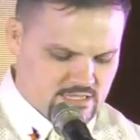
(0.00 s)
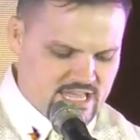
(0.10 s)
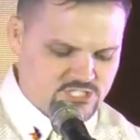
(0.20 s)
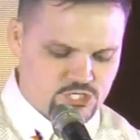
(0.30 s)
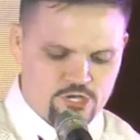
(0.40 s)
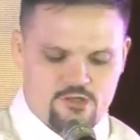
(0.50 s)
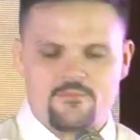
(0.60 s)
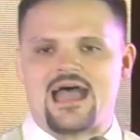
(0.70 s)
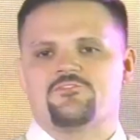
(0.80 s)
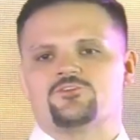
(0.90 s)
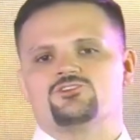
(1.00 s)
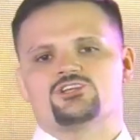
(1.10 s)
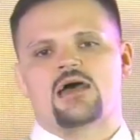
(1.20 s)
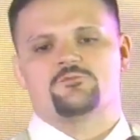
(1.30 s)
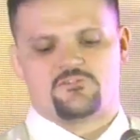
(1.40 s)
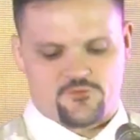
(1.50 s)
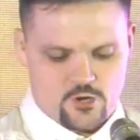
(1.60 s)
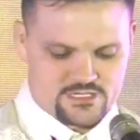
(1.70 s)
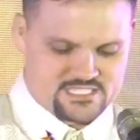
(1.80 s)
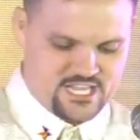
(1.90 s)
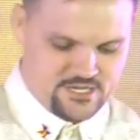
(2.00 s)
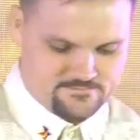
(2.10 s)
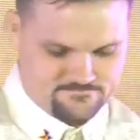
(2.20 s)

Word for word: Let's turn to Matthew chapter 14